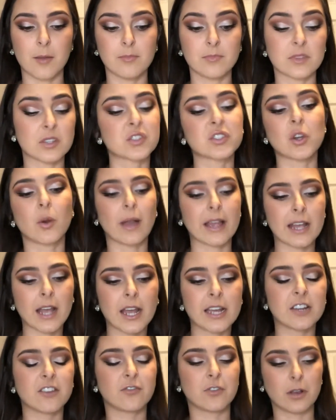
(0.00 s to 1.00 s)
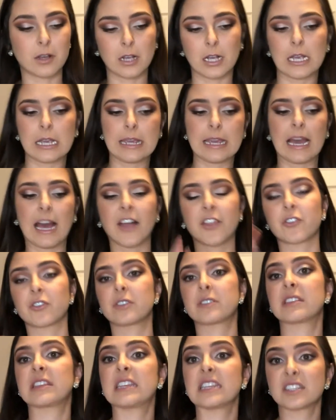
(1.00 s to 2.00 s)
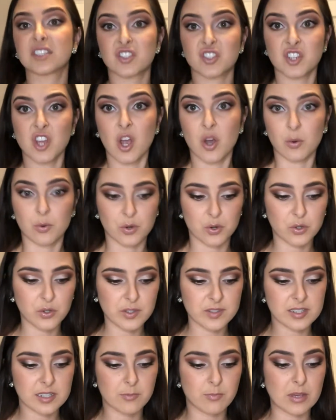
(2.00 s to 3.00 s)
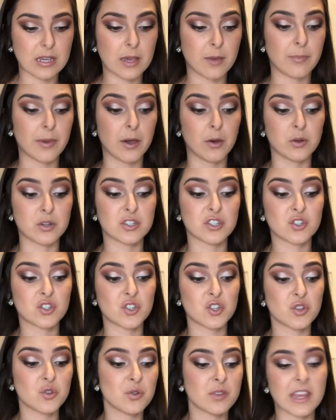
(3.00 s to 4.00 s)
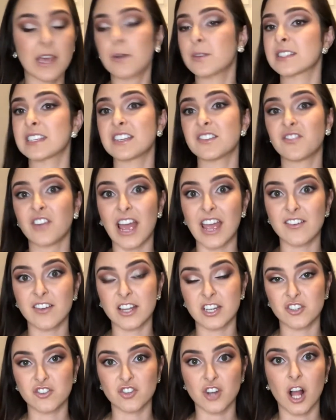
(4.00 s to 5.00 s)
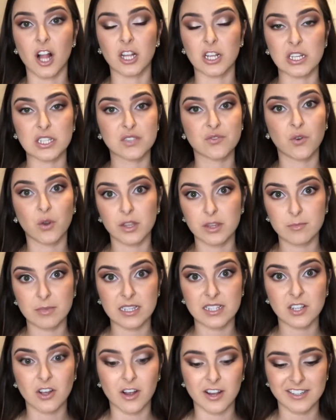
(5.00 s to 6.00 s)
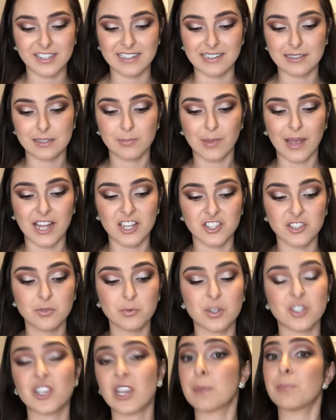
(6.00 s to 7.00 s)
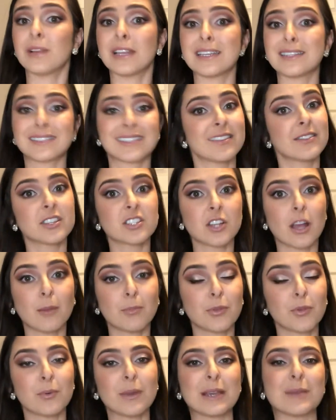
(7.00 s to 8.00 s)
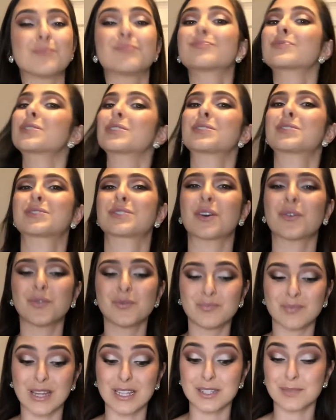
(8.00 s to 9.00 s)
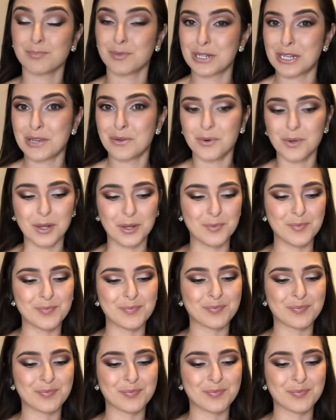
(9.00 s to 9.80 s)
So I kind of gathered this total to be about $2,500 for the Miss Continents pageant, which I placed in the top 3. So that's pretty cool.